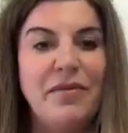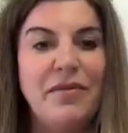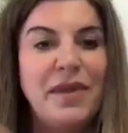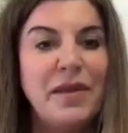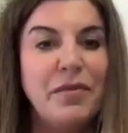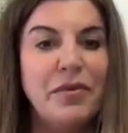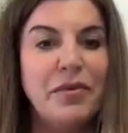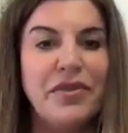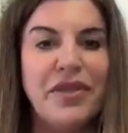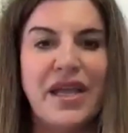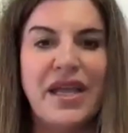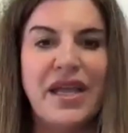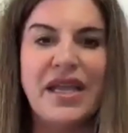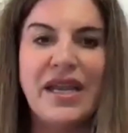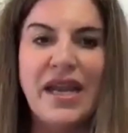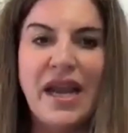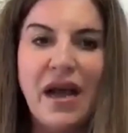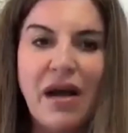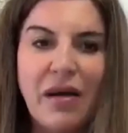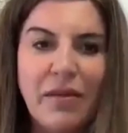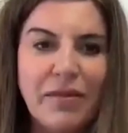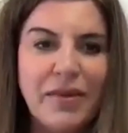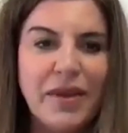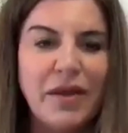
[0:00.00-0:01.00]
of people that can
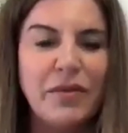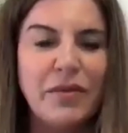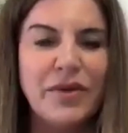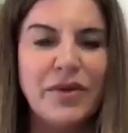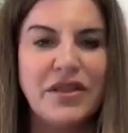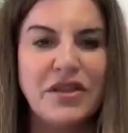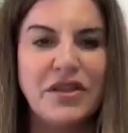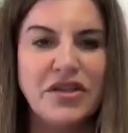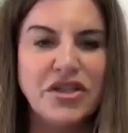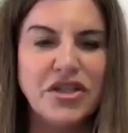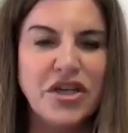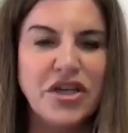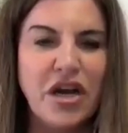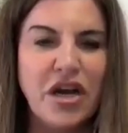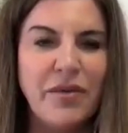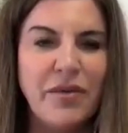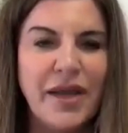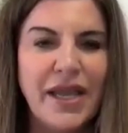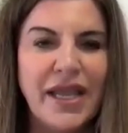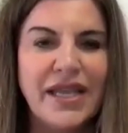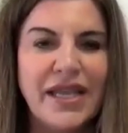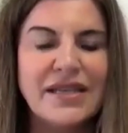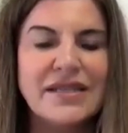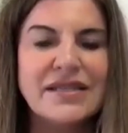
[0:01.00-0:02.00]
help me with the
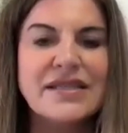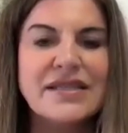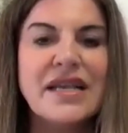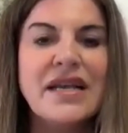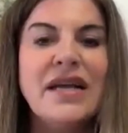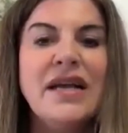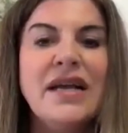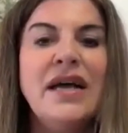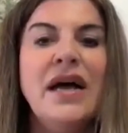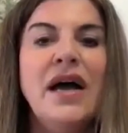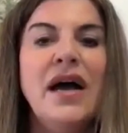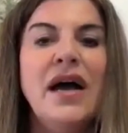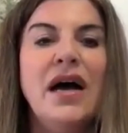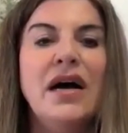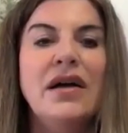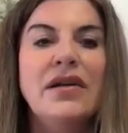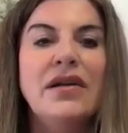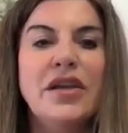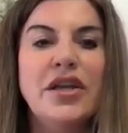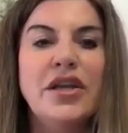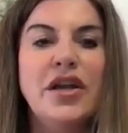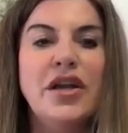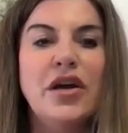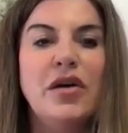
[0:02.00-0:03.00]
showings,
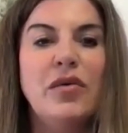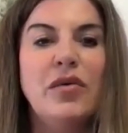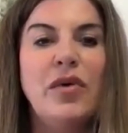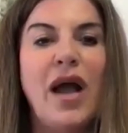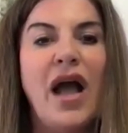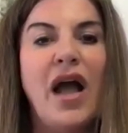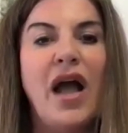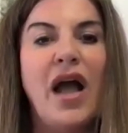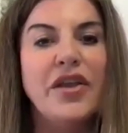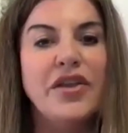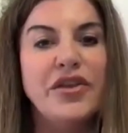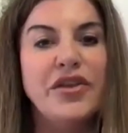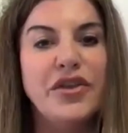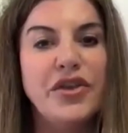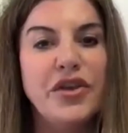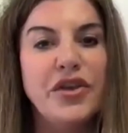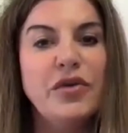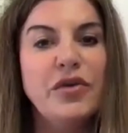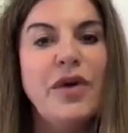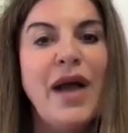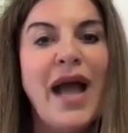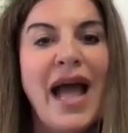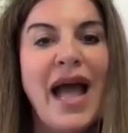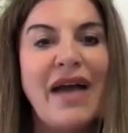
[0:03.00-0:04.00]
you know,
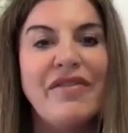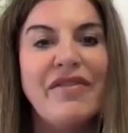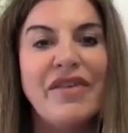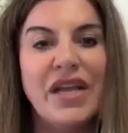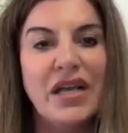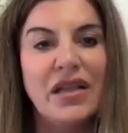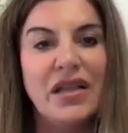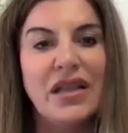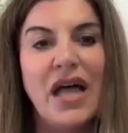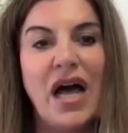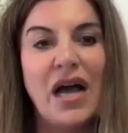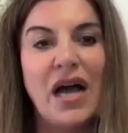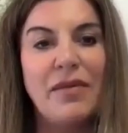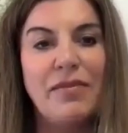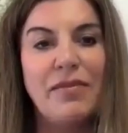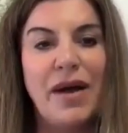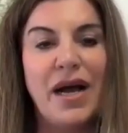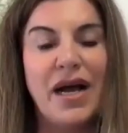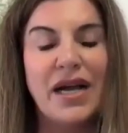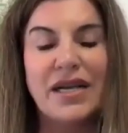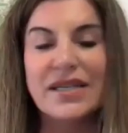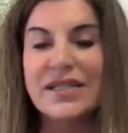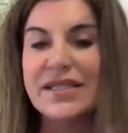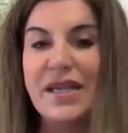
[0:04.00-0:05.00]
you having a
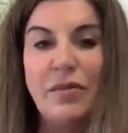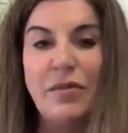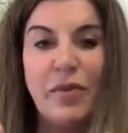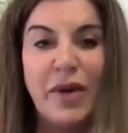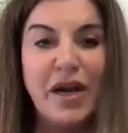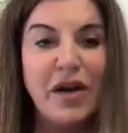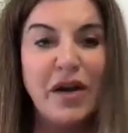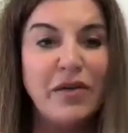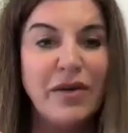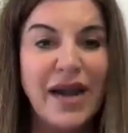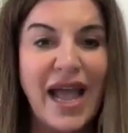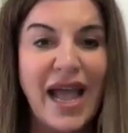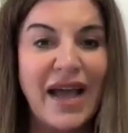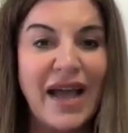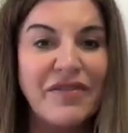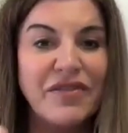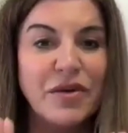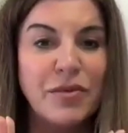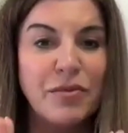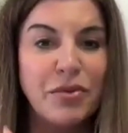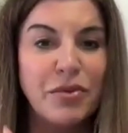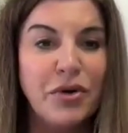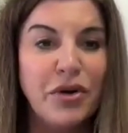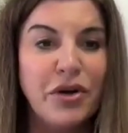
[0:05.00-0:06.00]
lockbox and we don't have
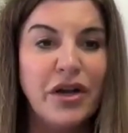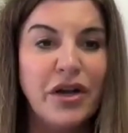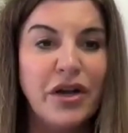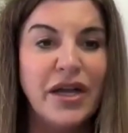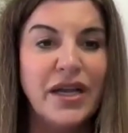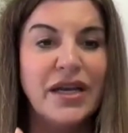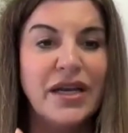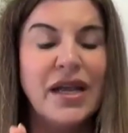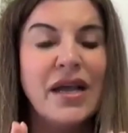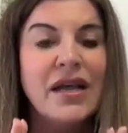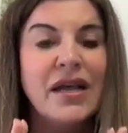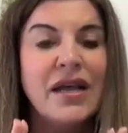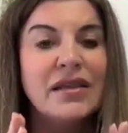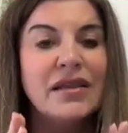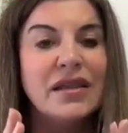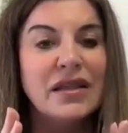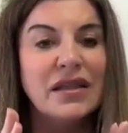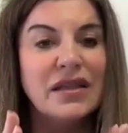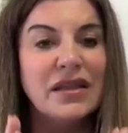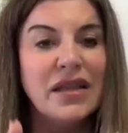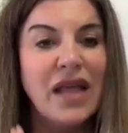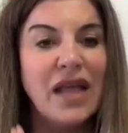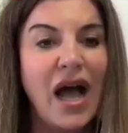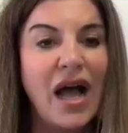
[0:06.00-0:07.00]
to put the
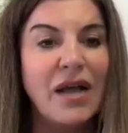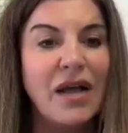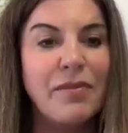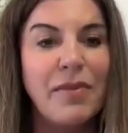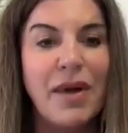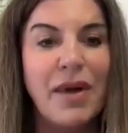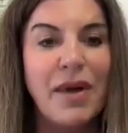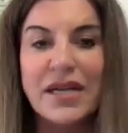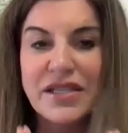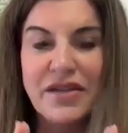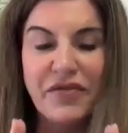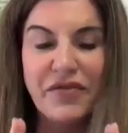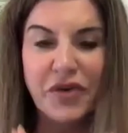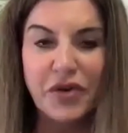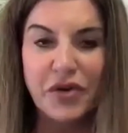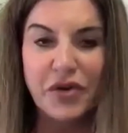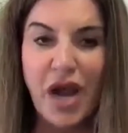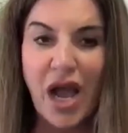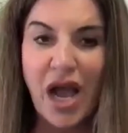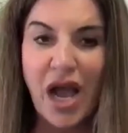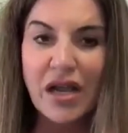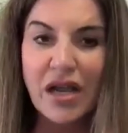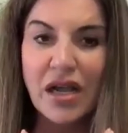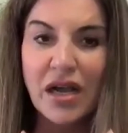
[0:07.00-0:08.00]
lockbox if you're
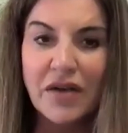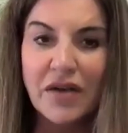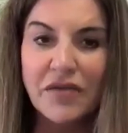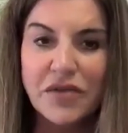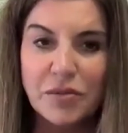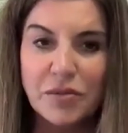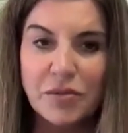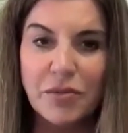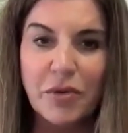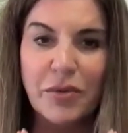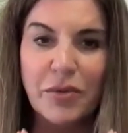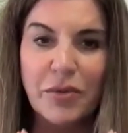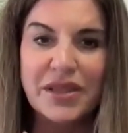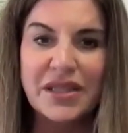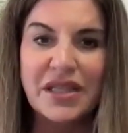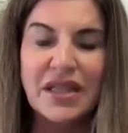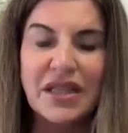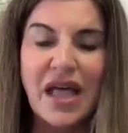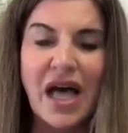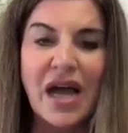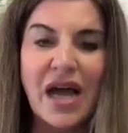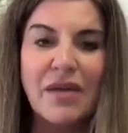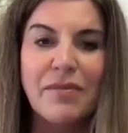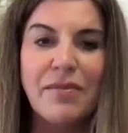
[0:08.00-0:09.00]
not comfortable with the
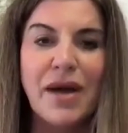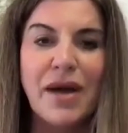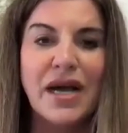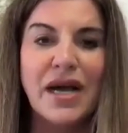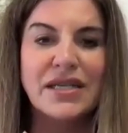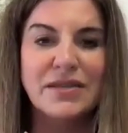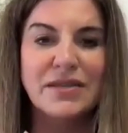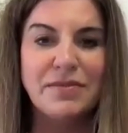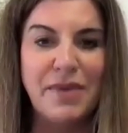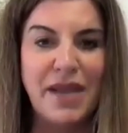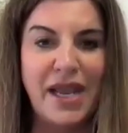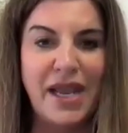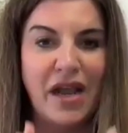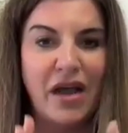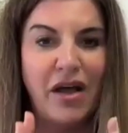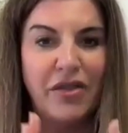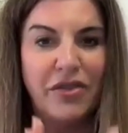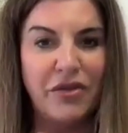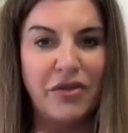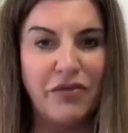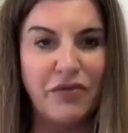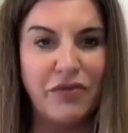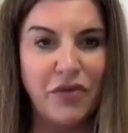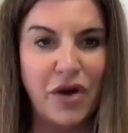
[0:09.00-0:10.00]
lockbox being
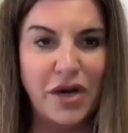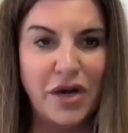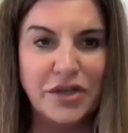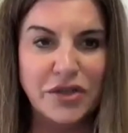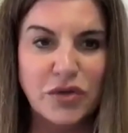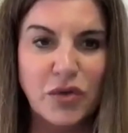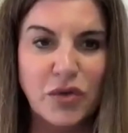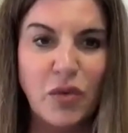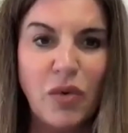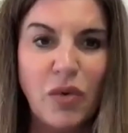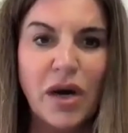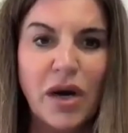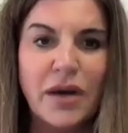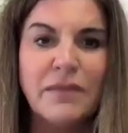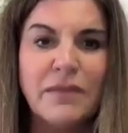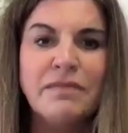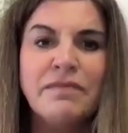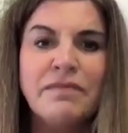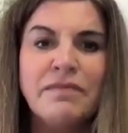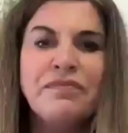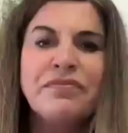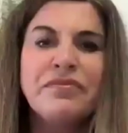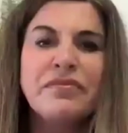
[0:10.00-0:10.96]
on the front door